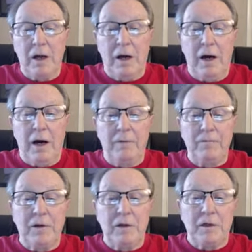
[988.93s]

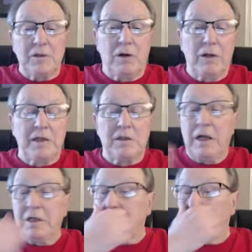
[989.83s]
Um, so let's
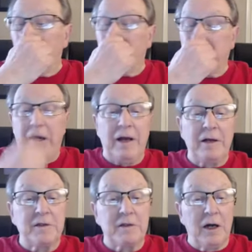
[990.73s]
let's guard
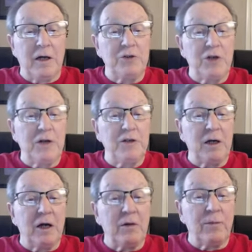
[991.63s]
against uh,
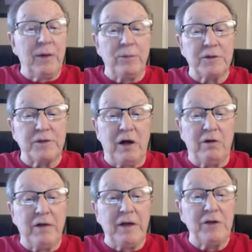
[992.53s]
judging other people's
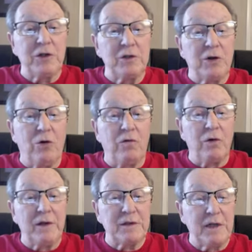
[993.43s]
salvation over
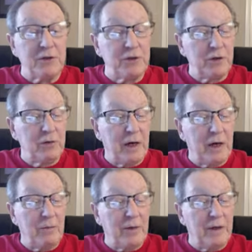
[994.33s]
this issue.
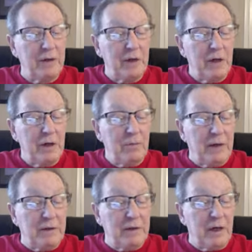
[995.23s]
Uh, but
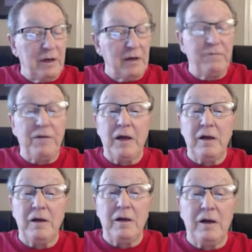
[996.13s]
but uh, if
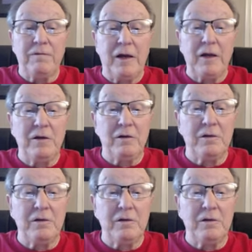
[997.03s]
they if they